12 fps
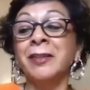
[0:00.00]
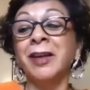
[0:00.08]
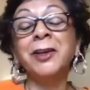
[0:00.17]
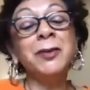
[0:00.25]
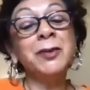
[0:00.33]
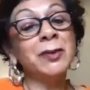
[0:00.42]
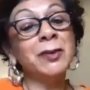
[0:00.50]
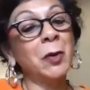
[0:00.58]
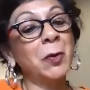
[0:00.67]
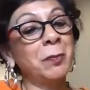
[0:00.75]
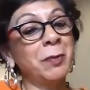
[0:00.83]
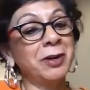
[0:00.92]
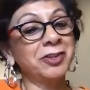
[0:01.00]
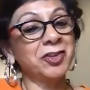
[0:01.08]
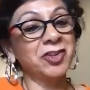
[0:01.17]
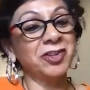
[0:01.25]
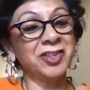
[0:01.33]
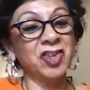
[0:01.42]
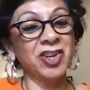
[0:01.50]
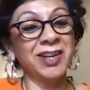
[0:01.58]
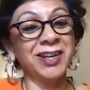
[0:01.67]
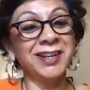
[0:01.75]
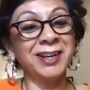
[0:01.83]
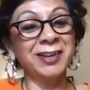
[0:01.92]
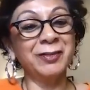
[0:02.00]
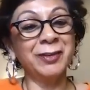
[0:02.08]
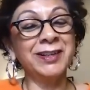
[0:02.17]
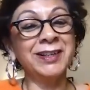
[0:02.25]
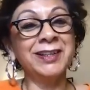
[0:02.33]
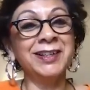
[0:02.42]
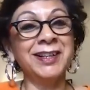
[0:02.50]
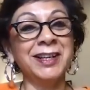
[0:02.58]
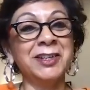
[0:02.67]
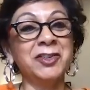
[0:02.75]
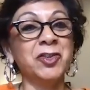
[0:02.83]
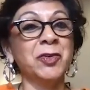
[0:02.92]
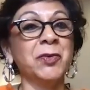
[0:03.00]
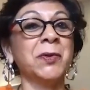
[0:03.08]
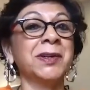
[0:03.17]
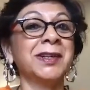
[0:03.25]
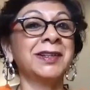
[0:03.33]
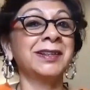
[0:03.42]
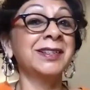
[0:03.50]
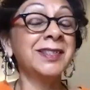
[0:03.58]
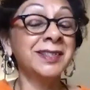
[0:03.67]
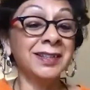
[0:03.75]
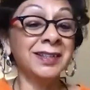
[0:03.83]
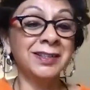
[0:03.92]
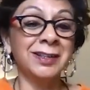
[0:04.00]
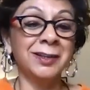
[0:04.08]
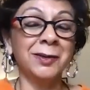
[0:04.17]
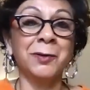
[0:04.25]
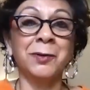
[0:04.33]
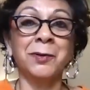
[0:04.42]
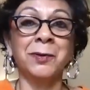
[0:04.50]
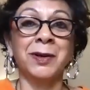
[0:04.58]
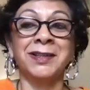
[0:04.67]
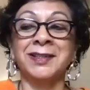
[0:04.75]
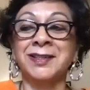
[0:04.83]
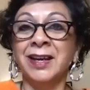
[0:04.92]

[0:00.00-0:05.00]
thank you so much, Ching. I've really enjoyed listening to you, and